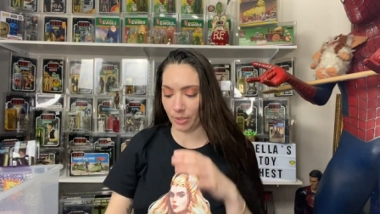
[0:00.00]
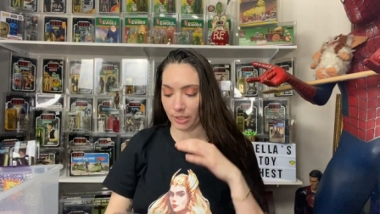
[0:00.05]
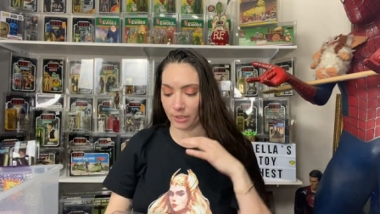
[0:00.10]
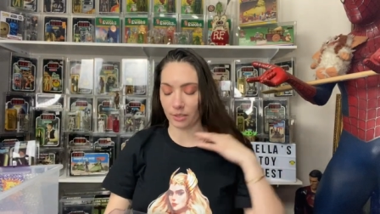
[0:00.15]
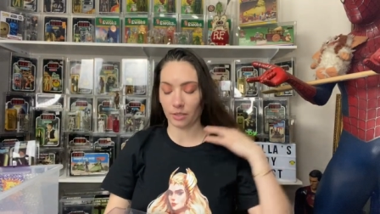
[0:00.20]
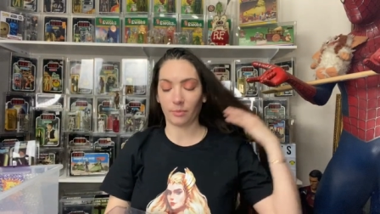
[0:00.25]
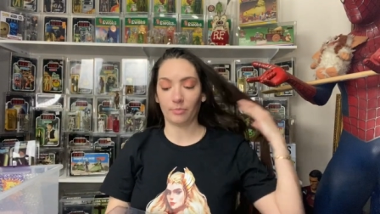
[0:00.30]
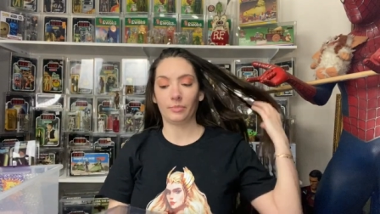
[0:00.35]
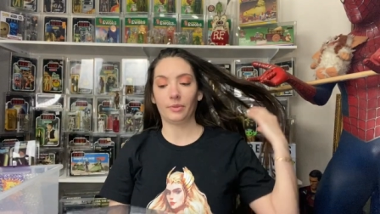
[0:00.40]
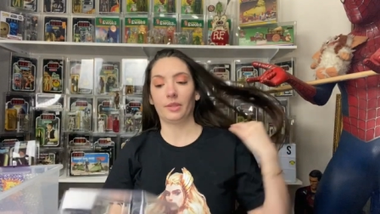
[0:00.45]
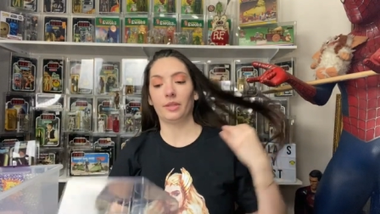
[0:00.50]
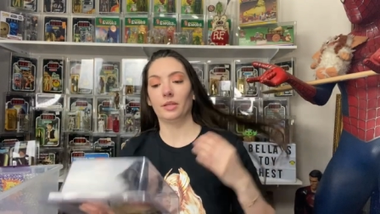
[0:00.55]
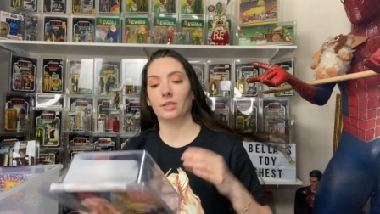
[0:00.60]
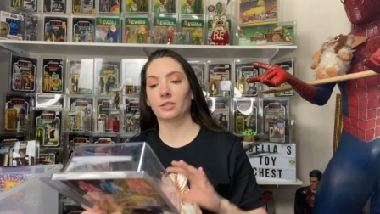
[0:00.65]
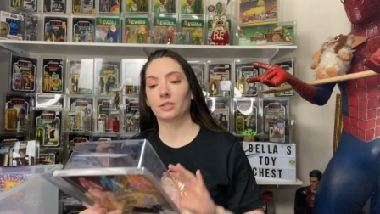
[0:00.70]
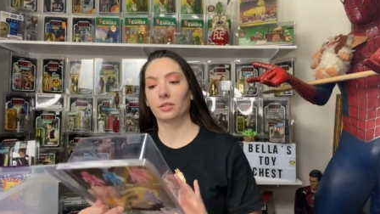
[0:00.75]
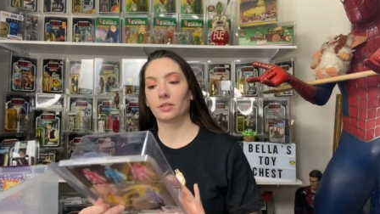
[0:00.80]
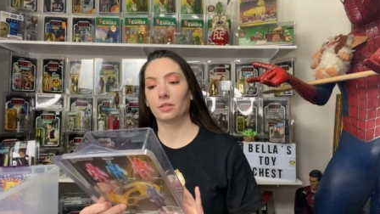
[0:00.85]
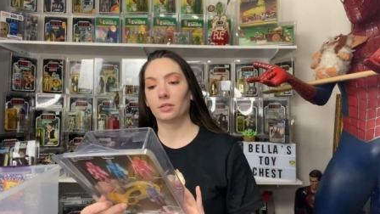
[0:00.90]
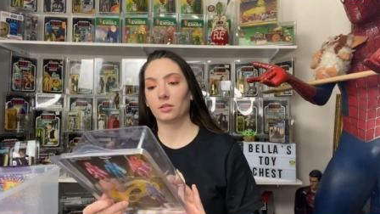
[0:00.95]
up
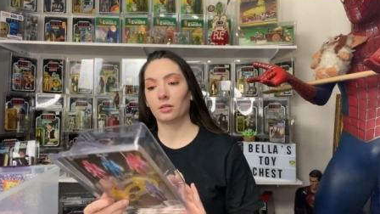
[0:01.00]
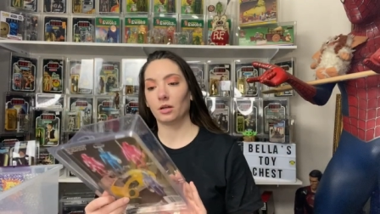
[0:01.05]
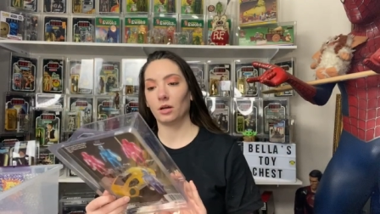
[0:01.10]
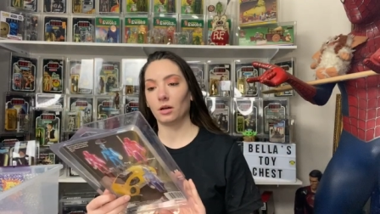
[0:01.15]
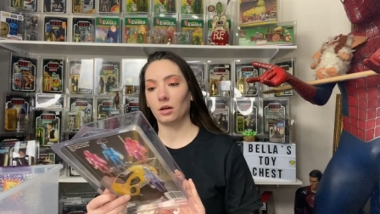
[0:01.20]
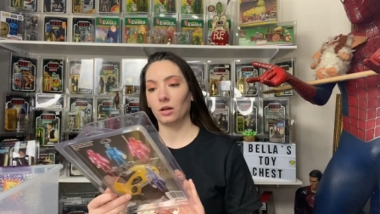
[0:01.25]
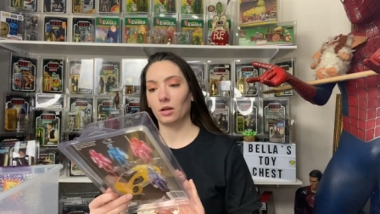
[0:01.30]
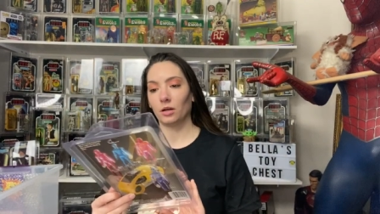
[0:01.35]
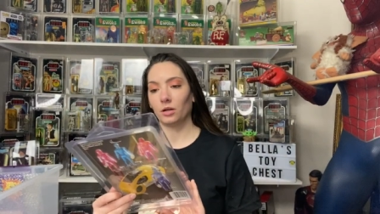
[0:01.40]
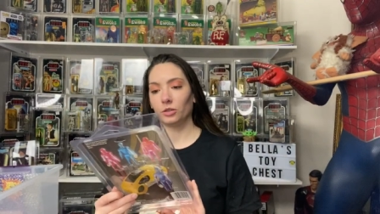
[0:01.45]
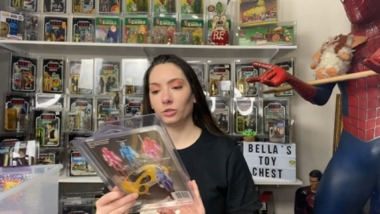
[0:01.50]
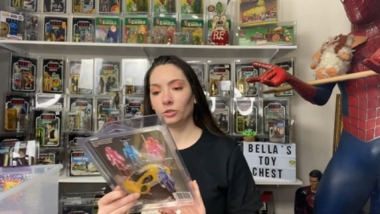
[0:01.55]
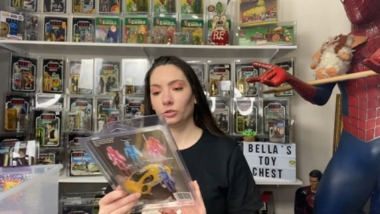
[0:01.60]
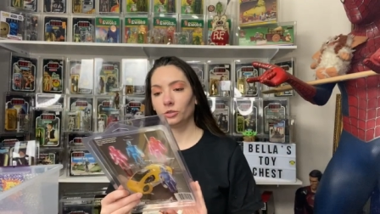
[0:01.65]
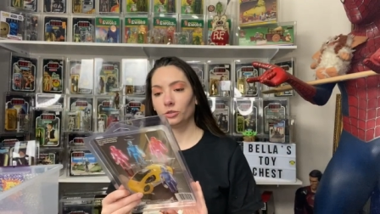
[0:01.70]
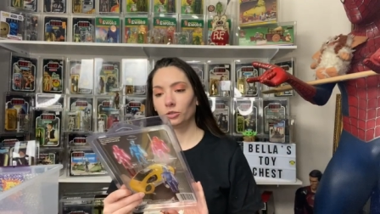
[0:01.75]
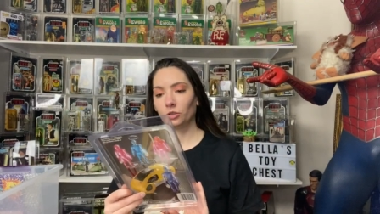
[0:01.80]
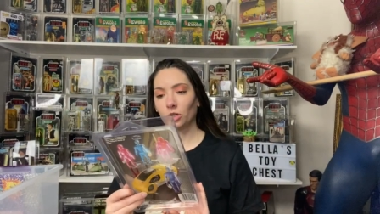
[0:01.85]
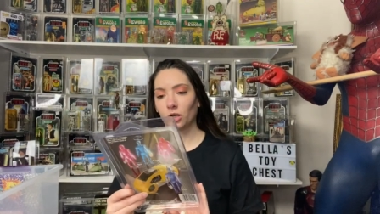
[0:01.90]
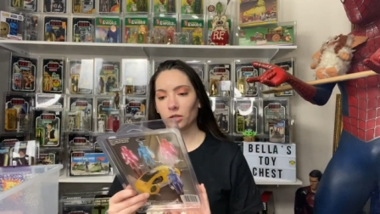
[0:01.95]
this
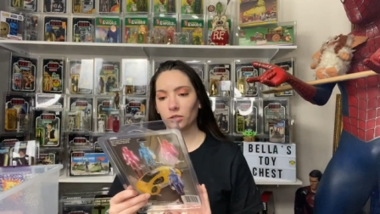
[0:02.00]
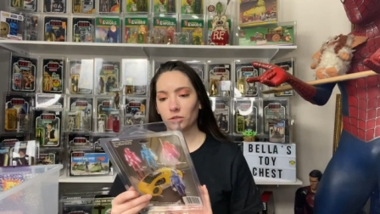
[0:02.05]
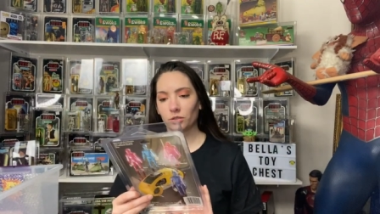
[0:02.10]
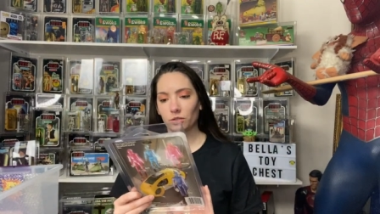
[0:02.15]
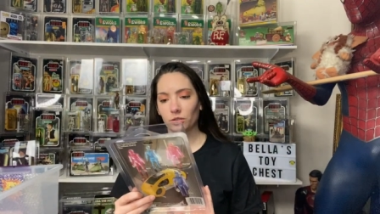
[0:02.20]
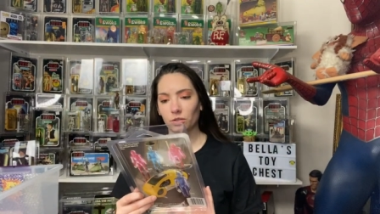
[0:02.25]
Tron